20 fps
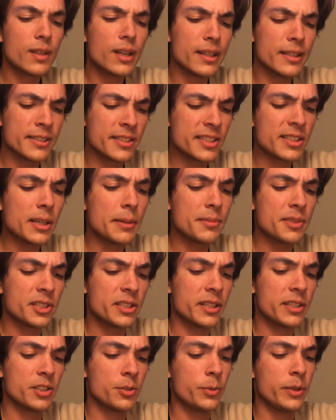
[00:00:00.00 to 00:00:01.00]
Some
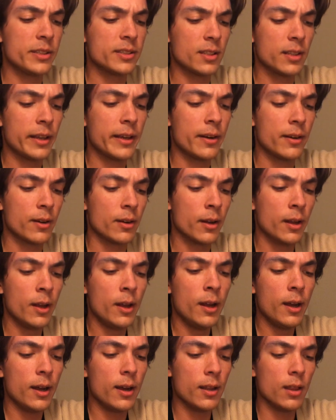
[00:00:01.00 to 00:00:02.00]
6 weeks later,
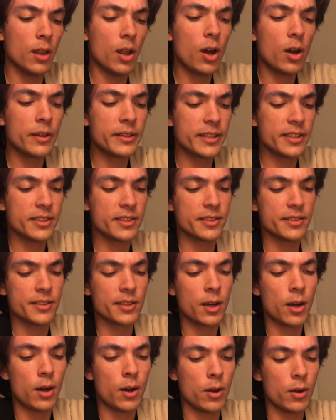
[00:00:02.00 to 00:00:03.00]
a long-distance
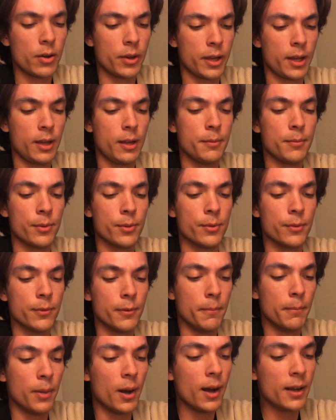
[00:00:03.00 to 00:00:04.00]
call came through from
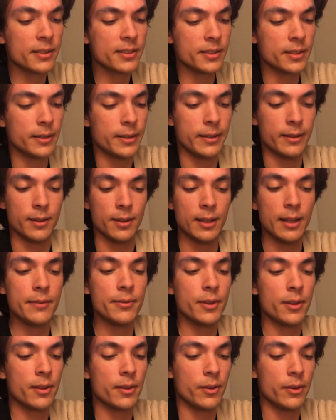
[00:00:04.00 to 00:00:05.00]
Boston at
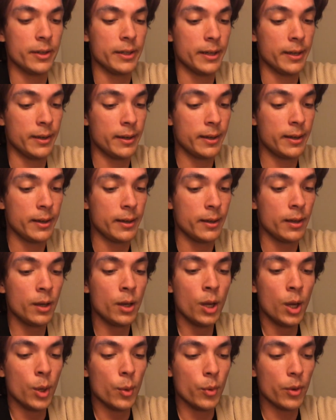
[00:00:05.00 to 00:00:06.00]
11:30 at night,
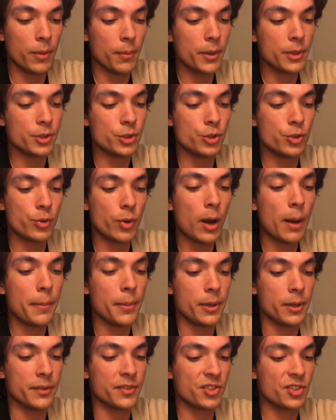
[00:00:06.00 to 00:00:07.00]
with much
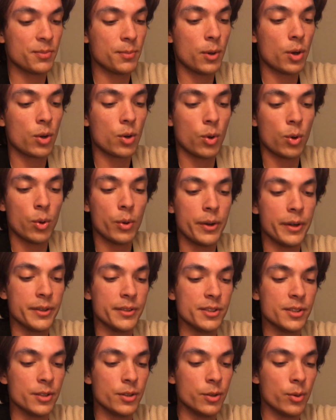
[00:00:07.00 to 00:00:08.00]
dropping of small coins
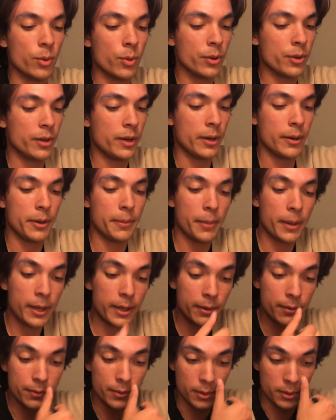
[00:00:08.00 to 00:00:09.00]
in an ordinary
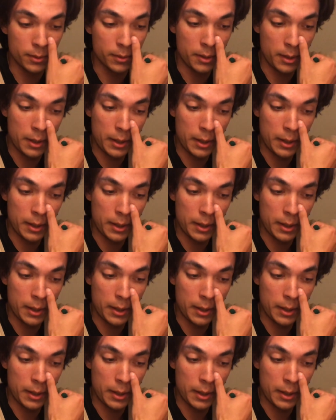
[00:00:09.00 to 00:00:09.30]
payphone,